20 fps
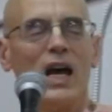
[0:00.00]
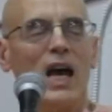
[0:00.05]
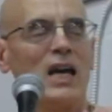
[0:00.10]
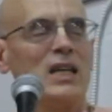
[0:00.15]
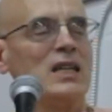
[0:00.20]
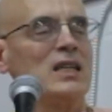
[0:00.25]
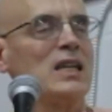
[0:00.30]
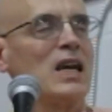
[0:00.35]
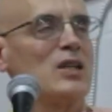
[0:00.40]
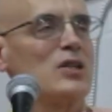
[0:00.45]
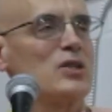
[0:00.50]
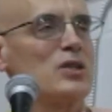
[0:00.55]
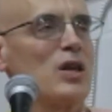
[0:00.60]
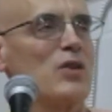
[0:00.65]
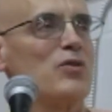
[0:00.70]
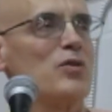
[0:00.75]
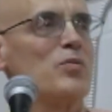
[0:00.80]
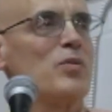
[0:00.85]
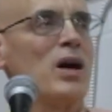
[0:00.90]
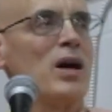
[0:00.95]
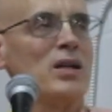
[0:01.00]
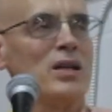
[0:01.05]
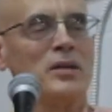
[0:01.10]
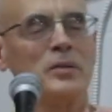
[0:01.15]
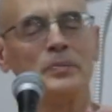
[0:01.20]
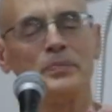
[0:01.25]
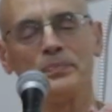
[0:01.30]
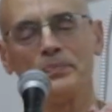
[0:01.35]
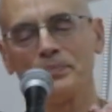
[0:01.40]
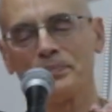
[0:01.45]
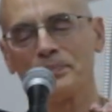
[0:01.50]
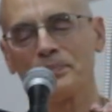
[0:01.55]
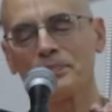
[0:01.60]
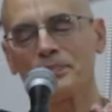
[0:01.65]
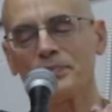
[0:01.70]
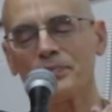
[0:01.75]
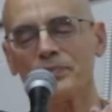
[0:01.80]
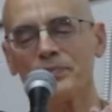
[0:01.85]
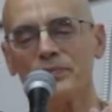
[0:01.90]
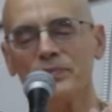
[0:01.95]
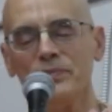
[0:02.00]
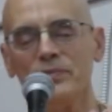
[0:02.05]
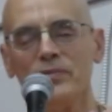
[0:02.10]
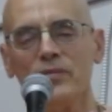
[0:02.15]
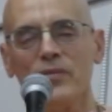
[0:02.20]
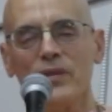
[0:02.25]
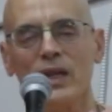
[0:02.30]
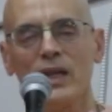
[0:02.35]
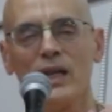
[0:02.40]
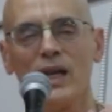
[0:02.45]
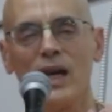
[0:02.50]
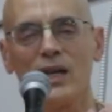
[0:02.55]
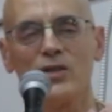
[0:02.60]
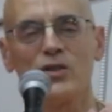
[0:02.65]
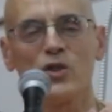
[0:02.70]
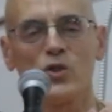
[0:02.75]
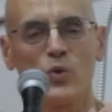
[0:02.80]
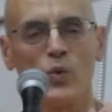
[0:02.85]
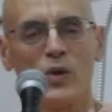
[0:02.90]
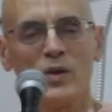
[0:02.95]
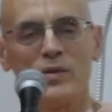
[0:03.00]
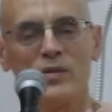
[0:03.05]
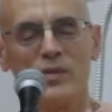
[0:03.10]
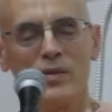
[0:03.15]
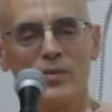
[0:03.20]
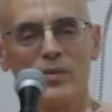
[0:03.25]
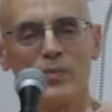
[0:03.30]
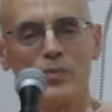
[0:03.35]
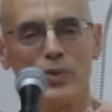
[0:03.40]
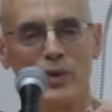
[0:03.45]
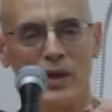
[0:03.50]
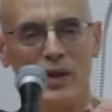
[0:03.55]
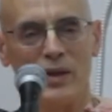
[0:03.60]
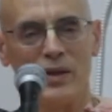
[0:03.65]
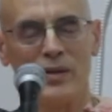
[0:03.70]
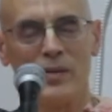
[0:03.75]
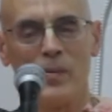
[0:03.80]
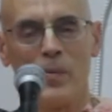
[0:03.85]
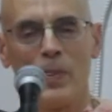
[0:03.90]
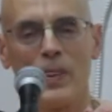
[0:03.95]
And in that Stavamala, he has this one prayer.